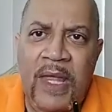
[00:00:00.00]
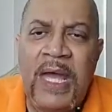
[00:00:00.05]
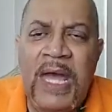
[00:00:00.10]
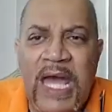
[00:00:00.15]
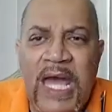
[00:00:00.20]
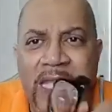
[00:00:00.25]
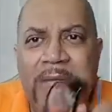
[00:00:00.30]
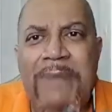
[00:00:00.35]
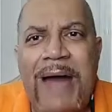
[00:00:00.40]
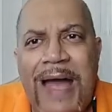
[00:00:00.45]

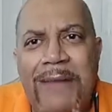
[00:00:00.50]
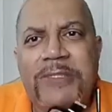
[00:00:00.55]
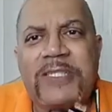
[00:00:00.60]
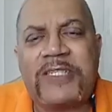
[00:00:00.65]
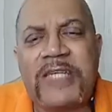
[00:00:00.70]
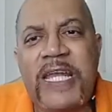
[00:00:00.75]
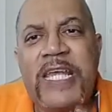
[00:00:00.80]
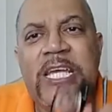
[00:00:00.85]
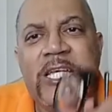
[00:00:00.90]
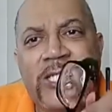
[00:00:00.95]
And the Bible
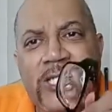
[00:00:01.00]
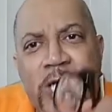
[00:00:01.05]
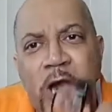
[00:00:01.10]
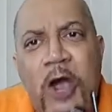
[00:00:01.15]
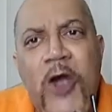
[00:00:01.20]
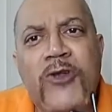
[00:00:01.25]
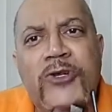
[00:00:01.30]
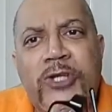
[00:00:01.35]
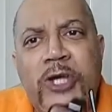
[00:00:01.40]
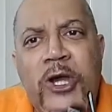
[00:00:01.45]
said he
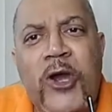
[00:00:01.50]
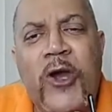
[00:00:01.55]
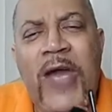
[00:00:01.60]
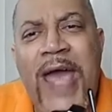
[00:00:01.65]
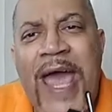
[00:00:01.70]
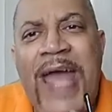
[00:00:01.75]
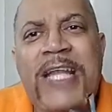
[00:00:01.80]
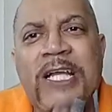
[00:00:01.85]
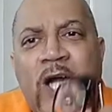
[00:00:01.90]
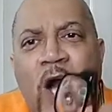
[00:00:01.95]
turned to her
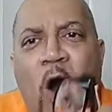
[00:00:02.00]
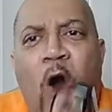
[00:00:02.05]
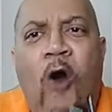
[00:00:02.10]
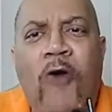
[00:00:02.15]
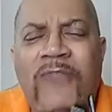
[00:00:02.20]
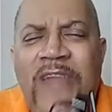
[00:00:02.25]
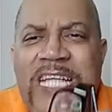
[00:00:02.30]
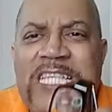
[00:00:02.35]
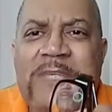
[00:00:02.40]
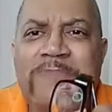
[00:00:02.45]
and
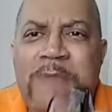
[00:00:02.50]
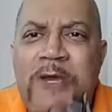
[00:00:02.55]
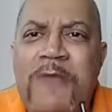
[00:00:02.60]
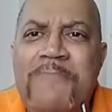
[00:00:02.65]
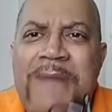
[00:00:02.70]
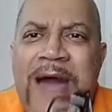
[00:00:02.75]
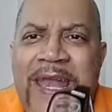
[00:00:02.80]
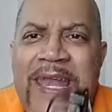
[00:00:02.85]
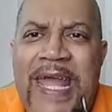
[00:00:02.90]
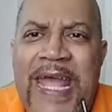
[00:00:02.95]
called that spirit
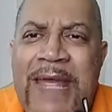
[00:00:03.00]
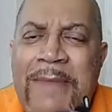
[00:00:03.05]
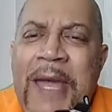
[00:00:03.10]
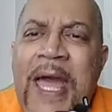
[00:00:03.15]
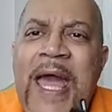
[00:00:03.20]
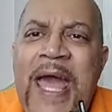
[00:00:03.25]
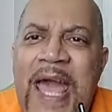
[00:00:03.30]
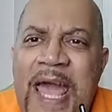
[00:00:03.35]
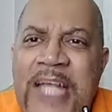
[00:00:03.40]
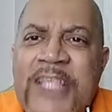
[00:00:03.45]
by name
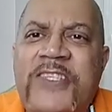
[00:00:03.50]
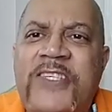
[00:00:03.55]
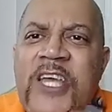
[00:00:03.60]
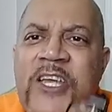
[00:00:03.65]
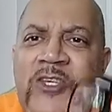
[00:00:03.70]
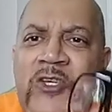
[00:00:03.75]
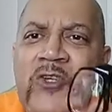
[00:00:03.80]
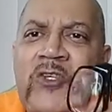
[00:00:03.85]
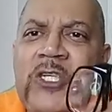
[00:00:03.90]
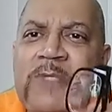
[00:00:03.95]
and
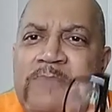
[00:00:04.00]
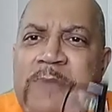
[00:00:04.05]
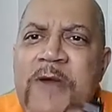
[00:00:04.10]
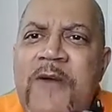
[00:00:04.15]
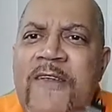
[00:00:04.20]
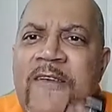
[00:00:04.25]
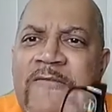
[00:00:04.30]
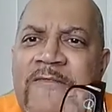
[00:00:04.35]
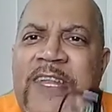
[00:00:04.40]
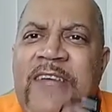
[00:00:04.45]
said, you
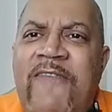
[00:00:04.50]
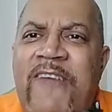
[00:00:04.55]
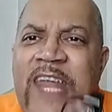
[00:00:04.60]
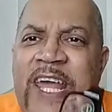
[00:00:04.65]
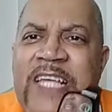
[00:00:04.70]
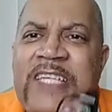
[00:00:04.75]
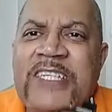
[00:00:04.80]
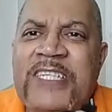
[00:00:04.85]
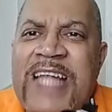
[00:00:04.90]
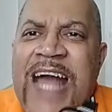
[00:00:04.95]
spirit of
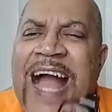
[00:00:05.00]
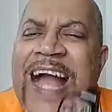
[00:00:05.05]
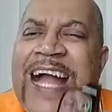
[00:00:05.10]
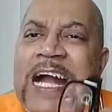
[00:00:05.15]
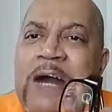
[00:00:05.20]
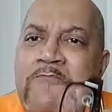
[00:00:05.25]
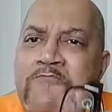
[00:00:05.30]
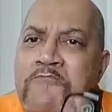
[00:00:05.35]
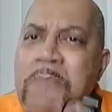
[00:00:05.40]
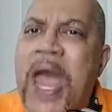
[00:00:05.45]
divination, I
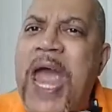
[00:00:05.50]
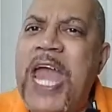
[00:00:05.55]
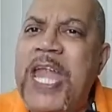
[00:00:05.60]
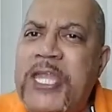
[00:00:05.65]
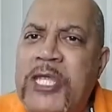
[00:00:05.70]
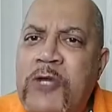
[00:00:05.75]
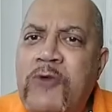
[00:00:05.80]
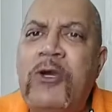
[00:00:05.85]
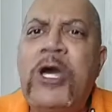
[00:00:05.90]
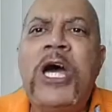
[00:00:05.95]
command
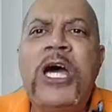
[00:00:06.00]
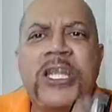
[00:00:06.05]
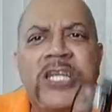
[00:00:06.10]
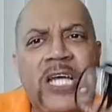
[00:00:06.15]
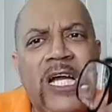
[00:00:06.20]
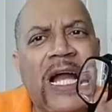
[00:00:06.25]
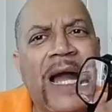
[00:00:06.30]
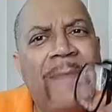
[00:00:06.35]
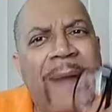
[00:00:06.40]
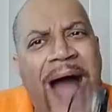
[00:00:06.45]
you to
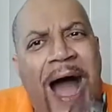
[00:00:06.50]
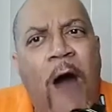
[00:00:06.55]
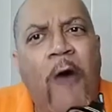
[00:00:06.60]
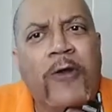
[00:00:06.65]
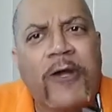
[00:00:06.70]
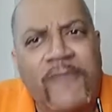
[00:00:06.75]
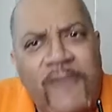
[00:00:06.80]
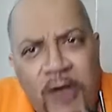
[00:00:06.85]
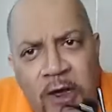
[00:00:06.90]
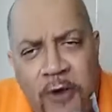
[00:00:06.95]
come out
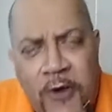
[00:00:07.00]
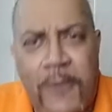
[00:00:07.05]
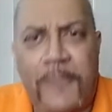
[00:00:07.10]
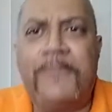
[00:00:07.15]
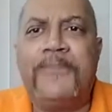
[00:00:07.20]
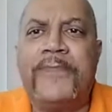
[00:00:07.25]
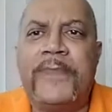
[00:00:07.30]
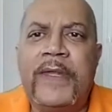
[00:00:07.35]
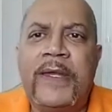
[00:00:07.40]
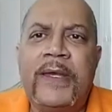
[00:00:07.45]
of her.
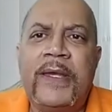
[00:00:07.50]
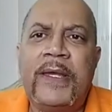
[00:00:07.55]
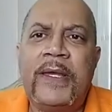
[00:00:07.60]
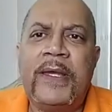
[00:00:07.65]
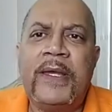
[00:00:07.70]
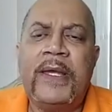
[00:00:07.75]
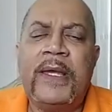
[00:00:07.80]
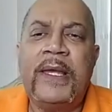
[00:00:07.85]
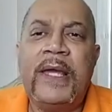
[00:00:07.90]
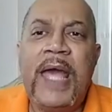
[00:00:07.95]

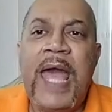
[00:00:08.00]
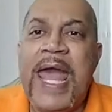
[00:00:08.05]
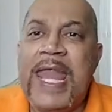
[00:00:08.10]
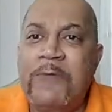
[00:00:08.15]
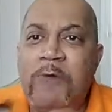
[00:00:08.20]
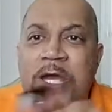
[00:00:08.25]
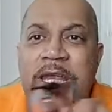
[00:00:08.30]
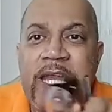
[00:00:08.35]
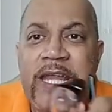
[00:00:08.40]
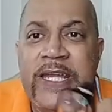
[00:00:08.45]
And
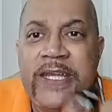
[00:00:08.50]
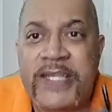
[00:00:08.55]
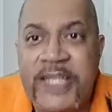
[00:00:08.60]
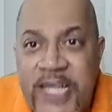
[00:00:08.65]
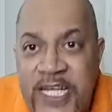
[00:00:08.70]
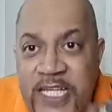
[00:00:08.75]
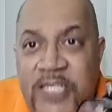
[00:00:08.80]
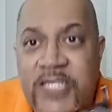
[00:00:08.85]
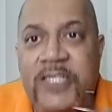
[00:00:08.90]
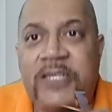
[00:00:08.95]
when he
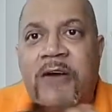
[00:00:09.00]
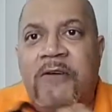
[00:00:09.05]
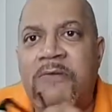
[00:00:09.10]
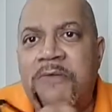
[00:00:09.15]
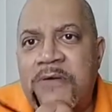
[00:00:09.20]
did so,